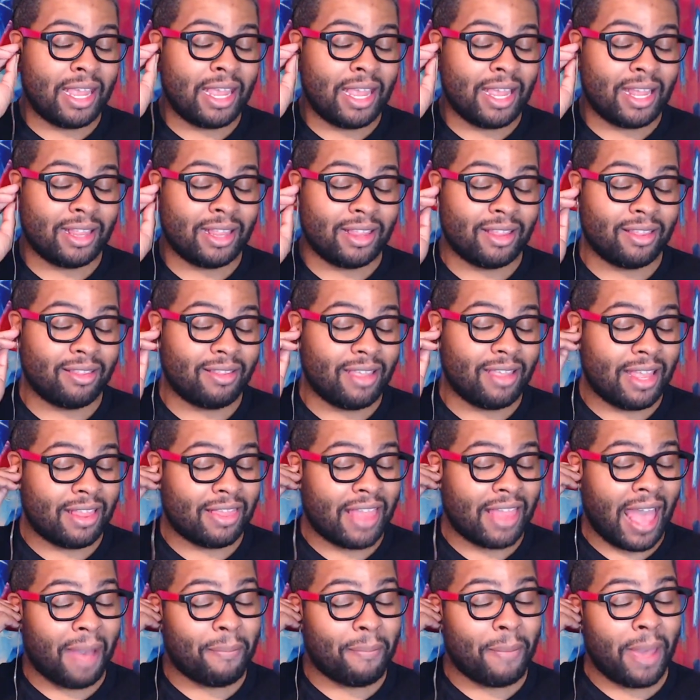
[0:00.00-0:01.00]
In
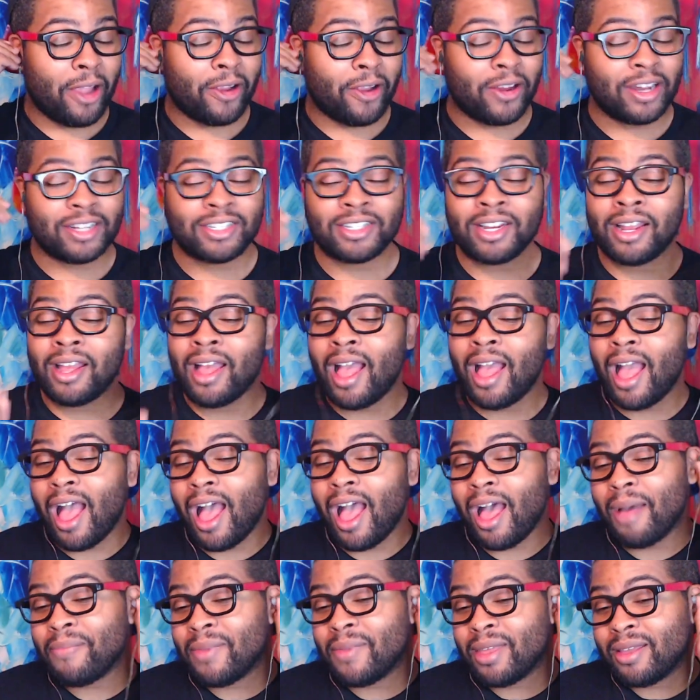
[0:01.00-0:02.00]
that marriage.
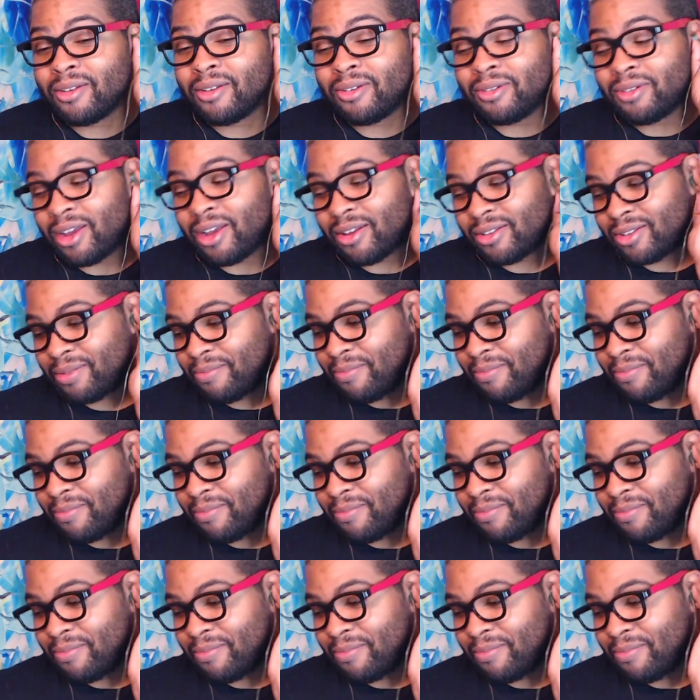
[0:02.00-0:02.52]
Who knows?